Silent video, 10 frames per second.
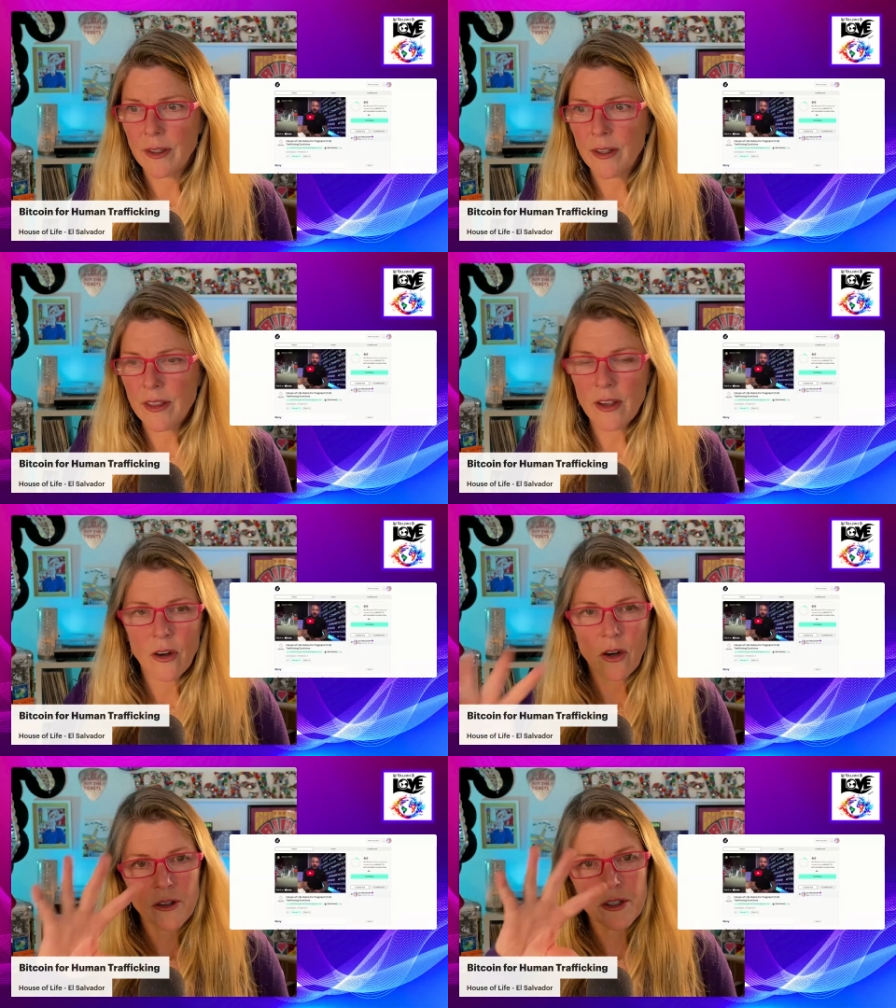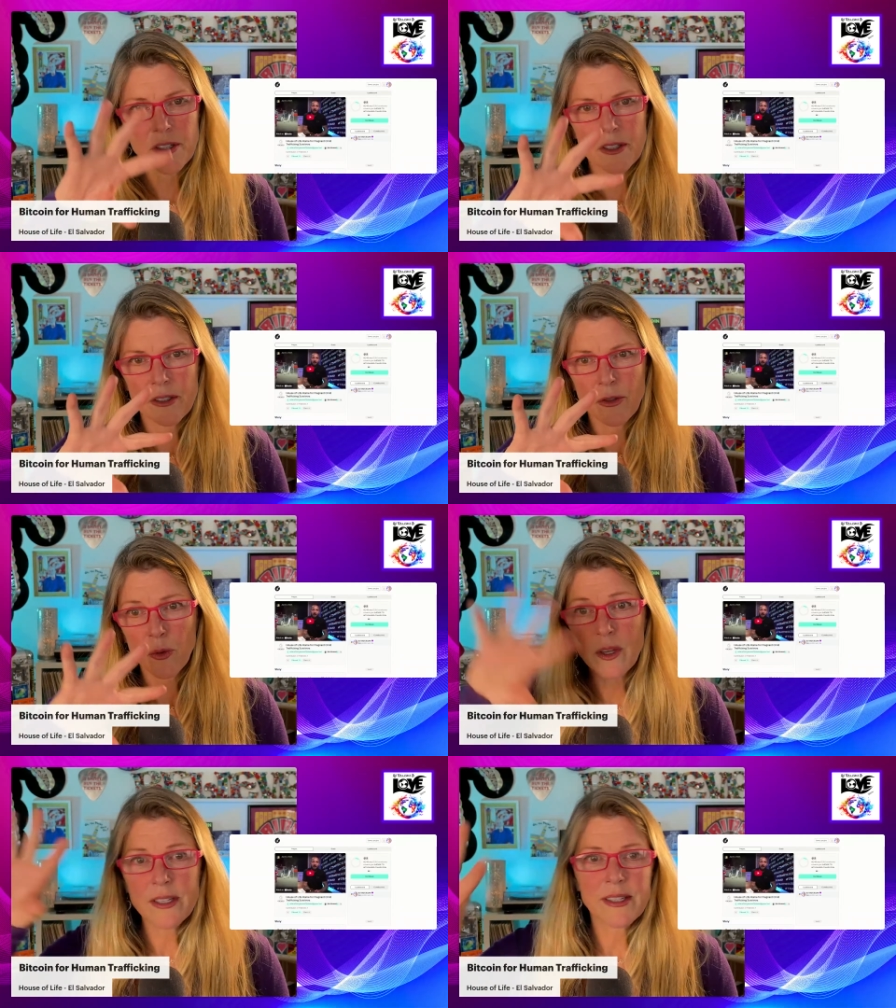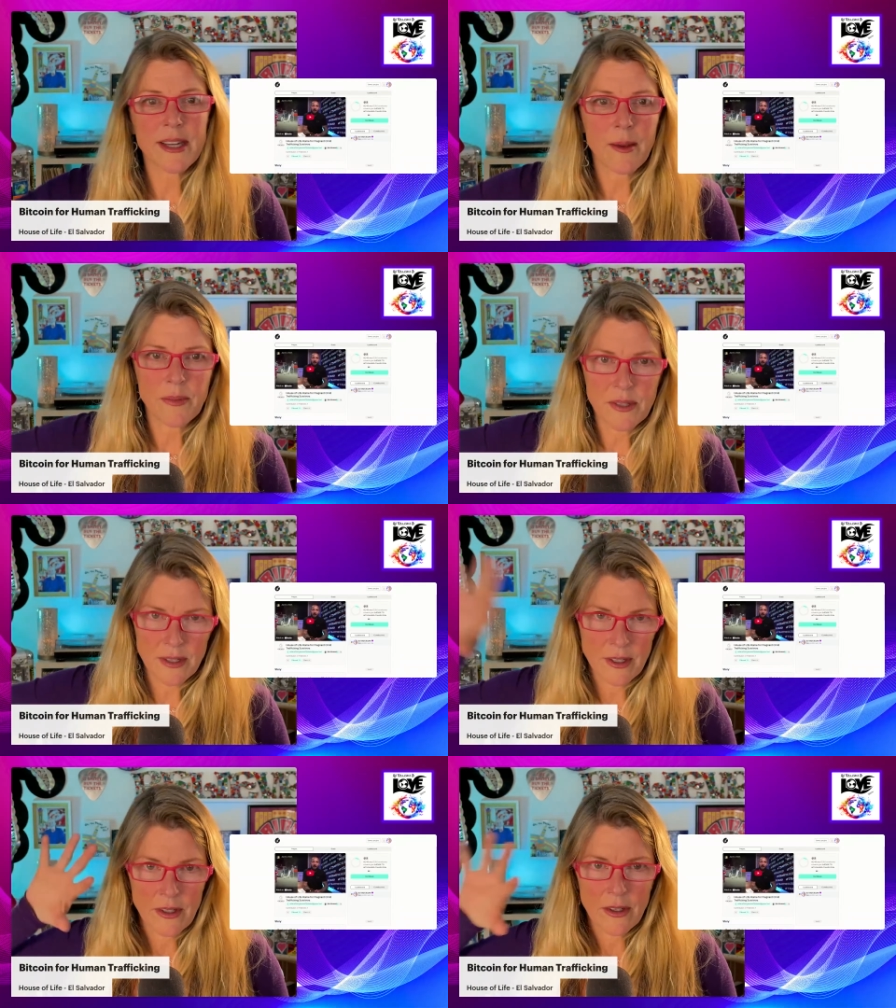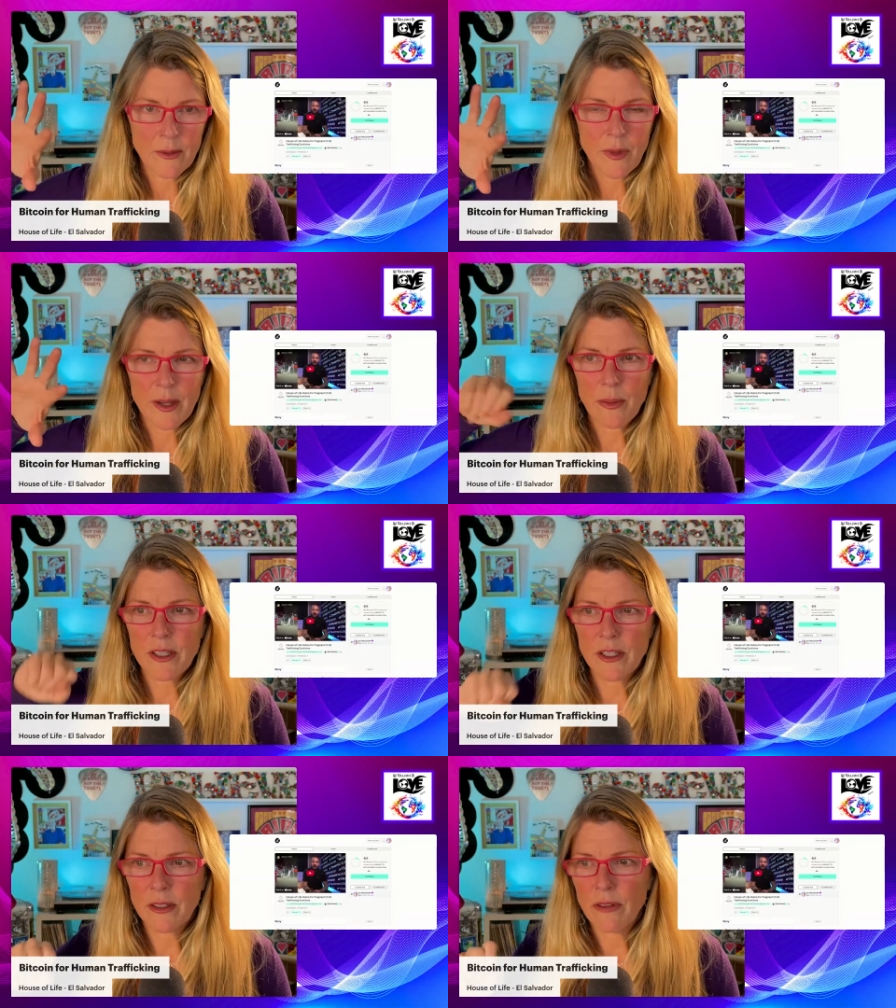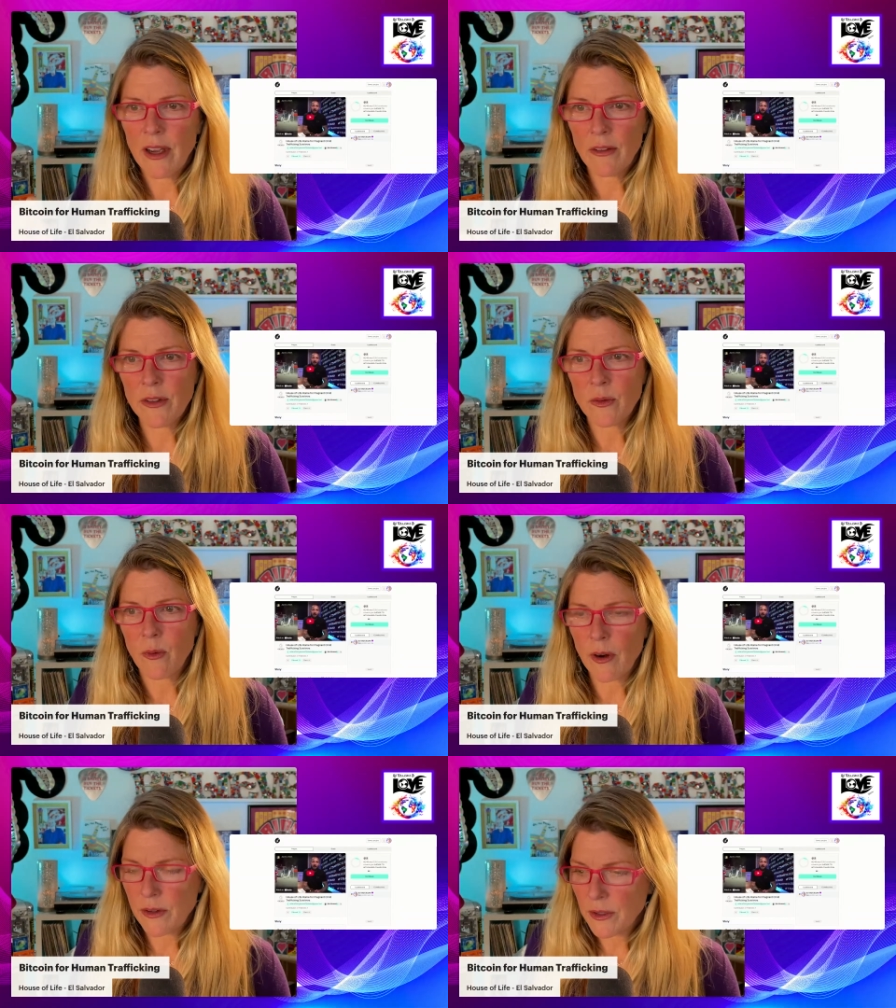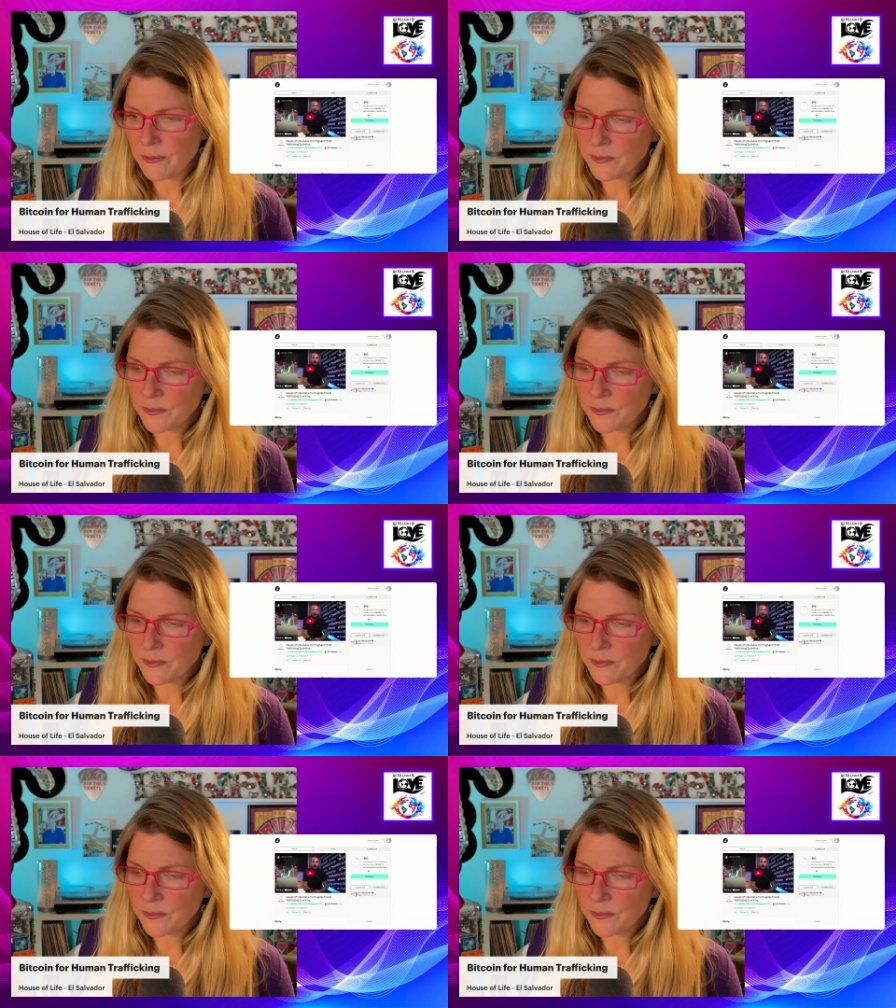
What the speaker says: There are 3 steps, in my opinion, of how this works.